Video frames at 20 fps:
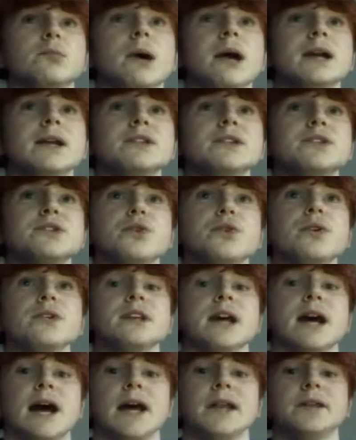Back into
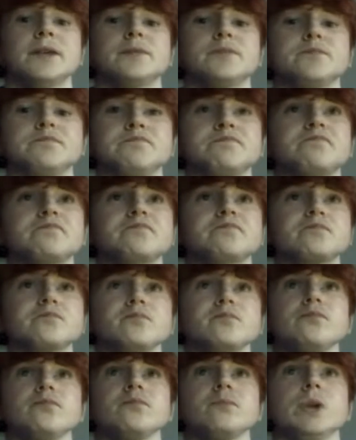Gundogan.
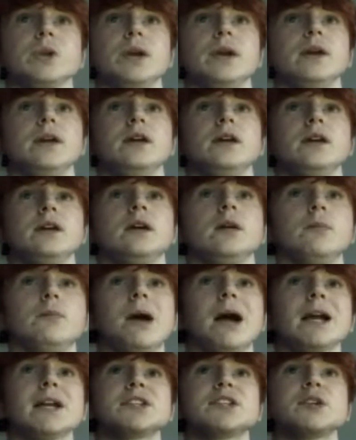Back
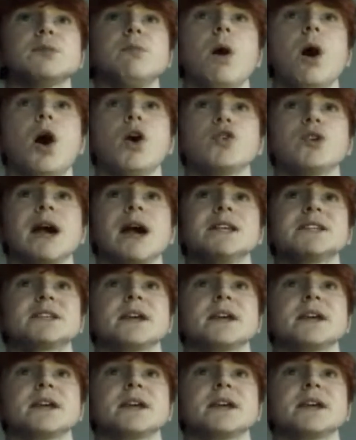into Mahrez.